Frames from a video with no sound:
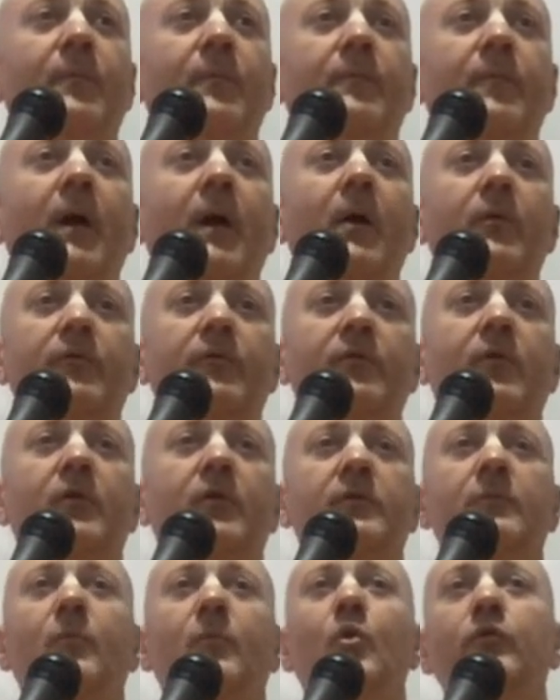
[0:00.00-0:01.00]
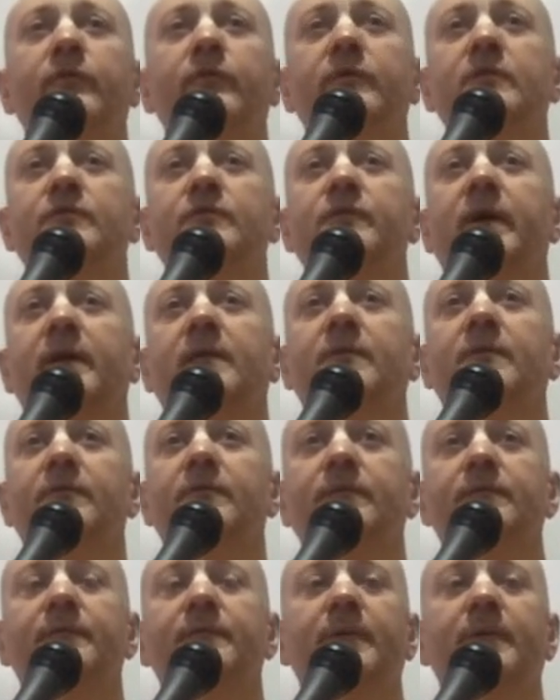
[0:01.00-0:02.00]
How is God the most
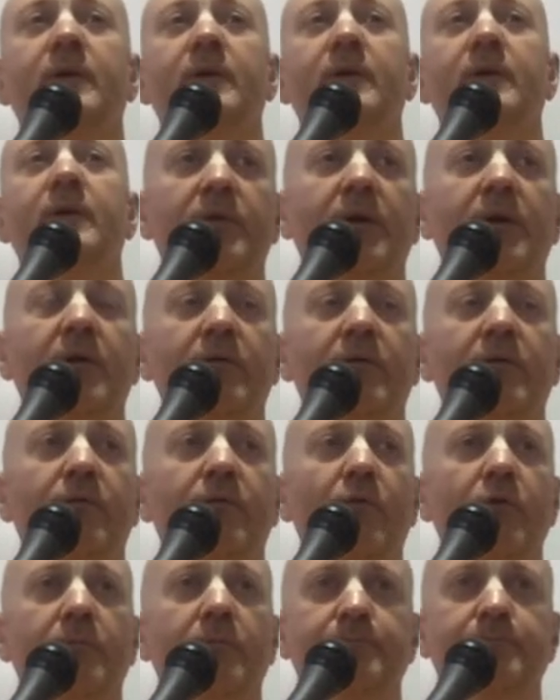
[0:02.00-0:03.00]
attractive? In what kind of form?